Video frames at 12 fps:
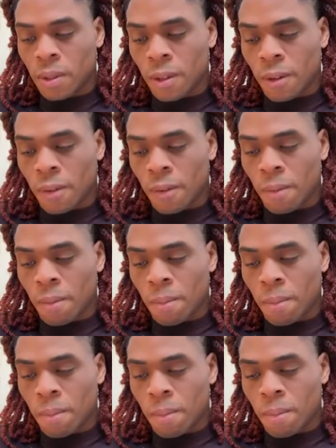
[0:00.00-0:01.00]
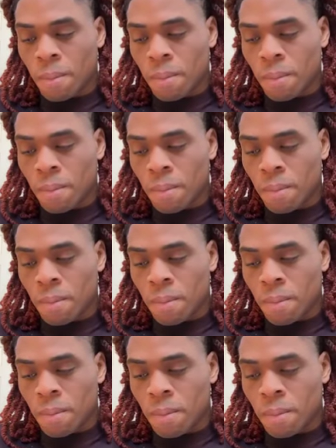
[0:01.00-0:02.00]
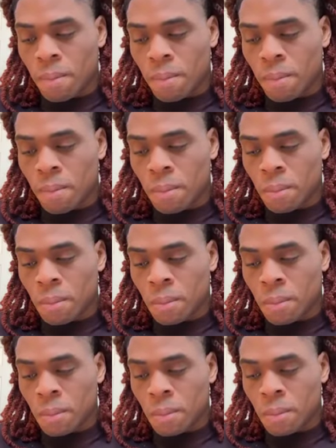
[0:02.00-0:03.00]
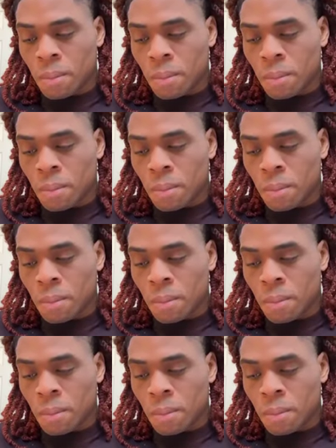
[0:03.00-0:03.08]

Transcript: (silence)